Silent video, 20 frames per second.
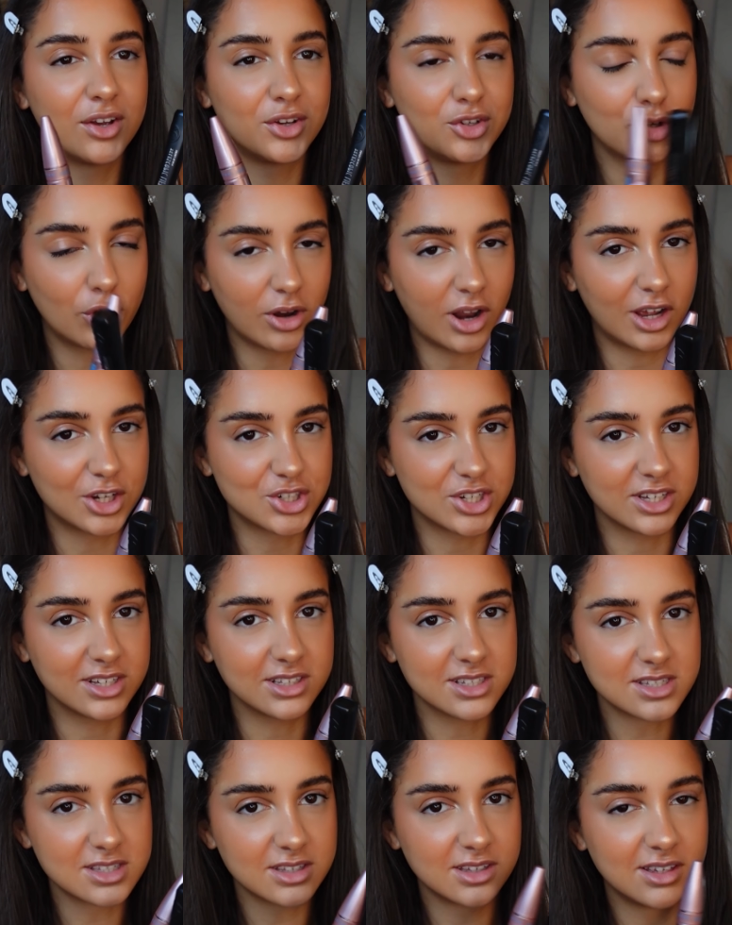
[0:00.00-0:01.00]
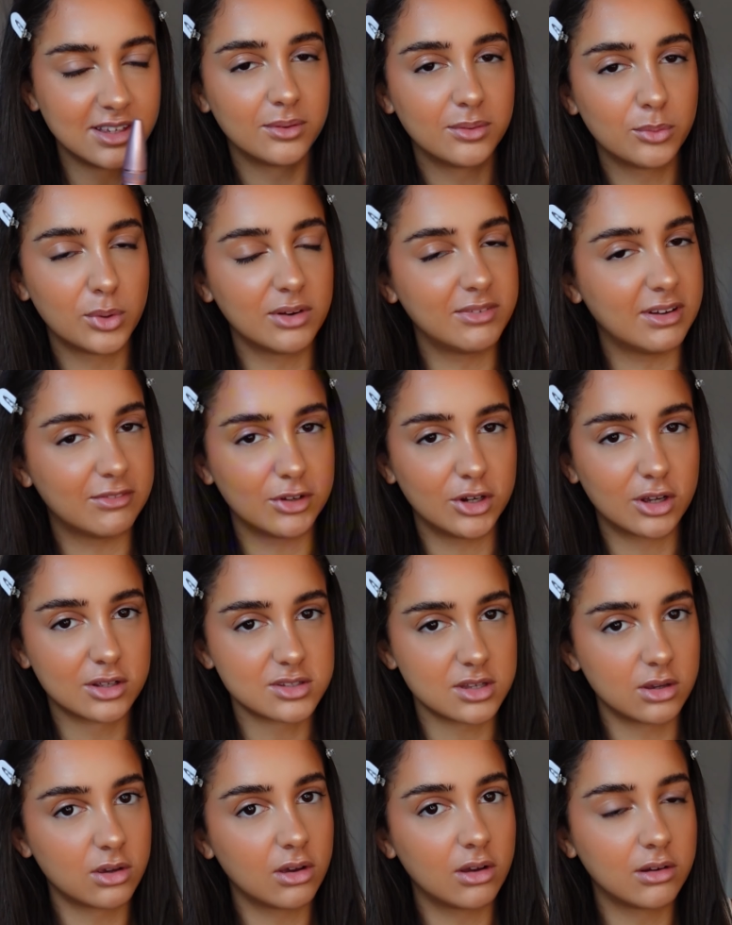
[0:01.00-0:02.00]
your lashes would have never looked
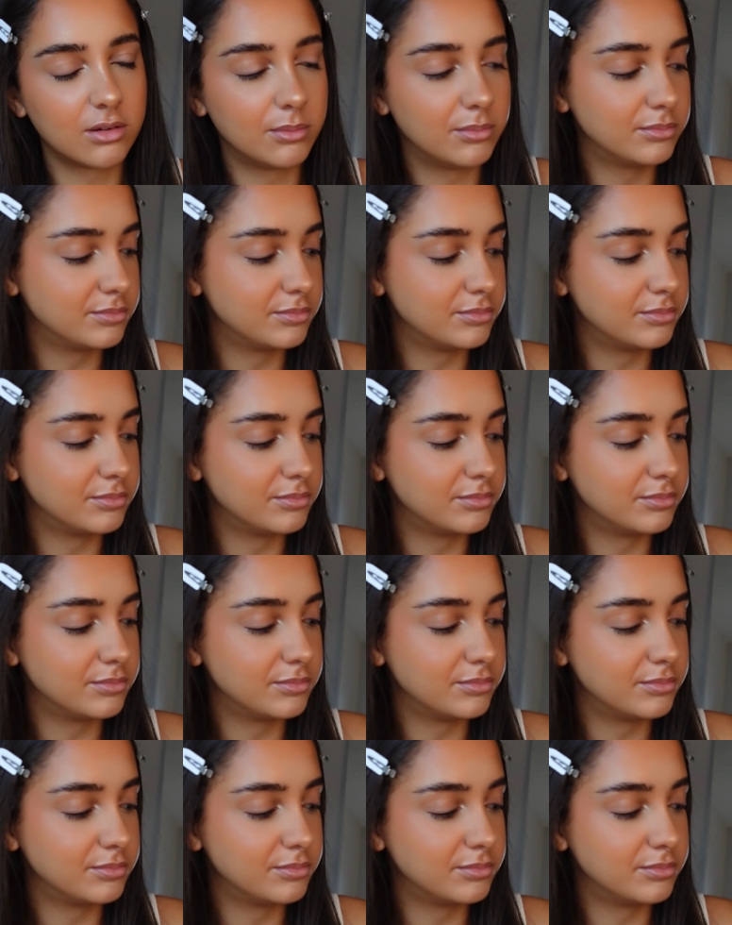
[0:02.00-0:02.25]
so good.